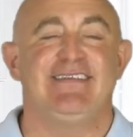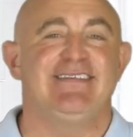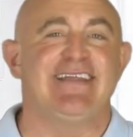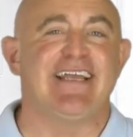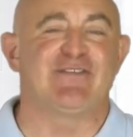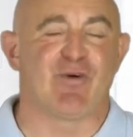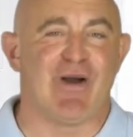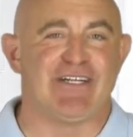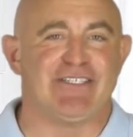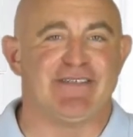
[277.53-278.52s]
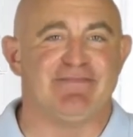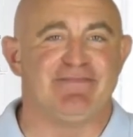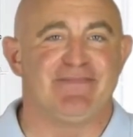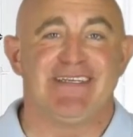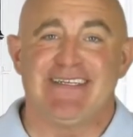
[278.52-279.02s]
Thanks for watching.
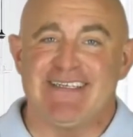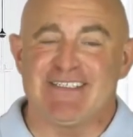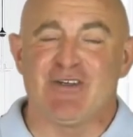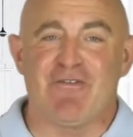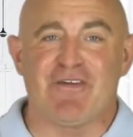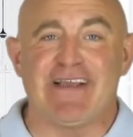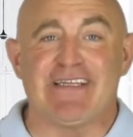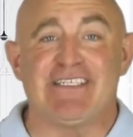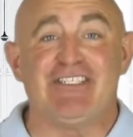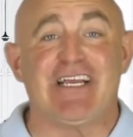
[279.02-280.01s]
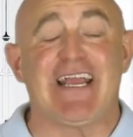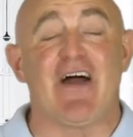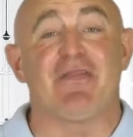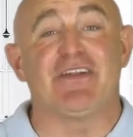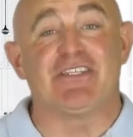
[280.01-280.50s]
Now don't forget to check
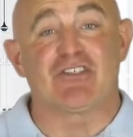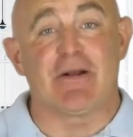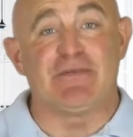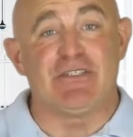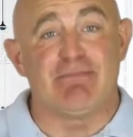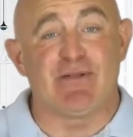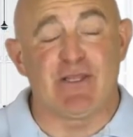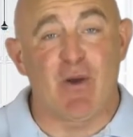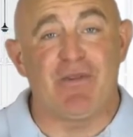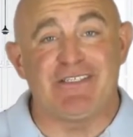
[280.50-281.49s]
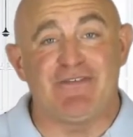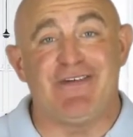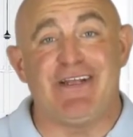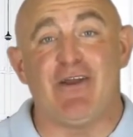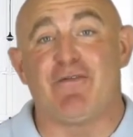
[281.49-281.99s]
out the description below this
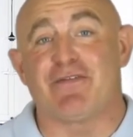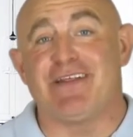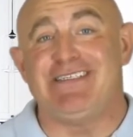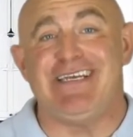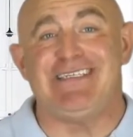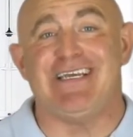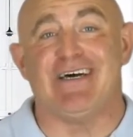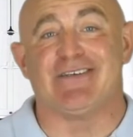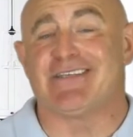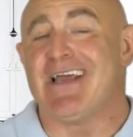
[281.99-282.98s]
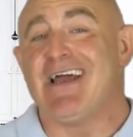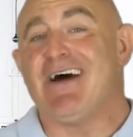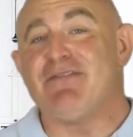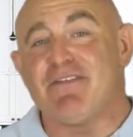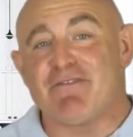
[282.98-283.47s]
video for the details
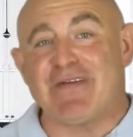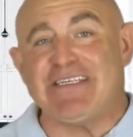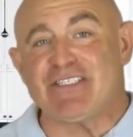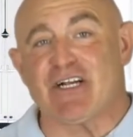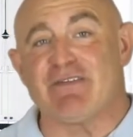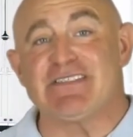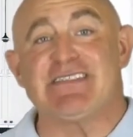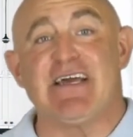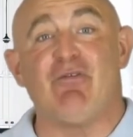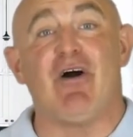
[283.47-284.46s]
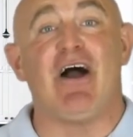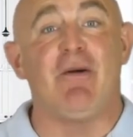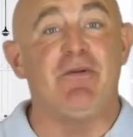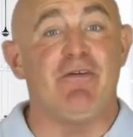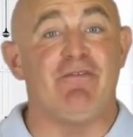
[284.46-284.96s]
of the free service that will
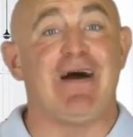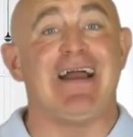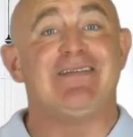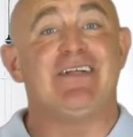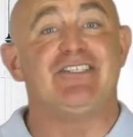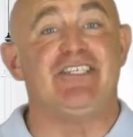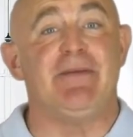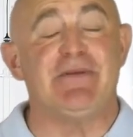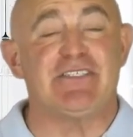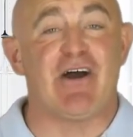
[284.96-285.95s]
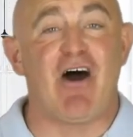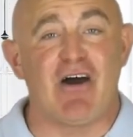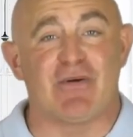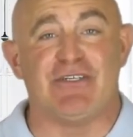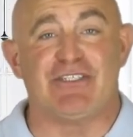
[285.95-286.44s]
help you find the cheapest
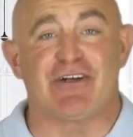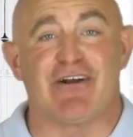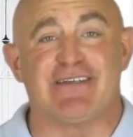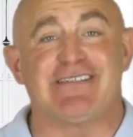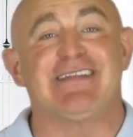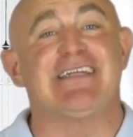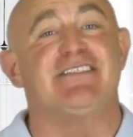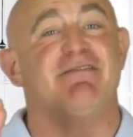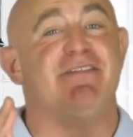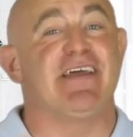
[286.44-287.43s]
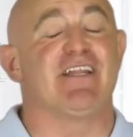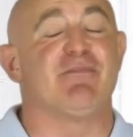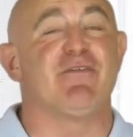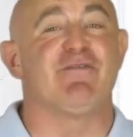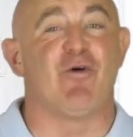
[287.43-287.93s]
auto insurance that's
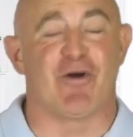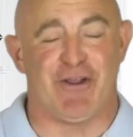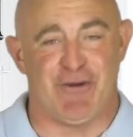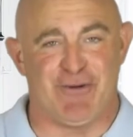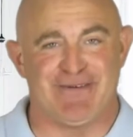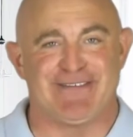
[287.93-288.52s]
available for you.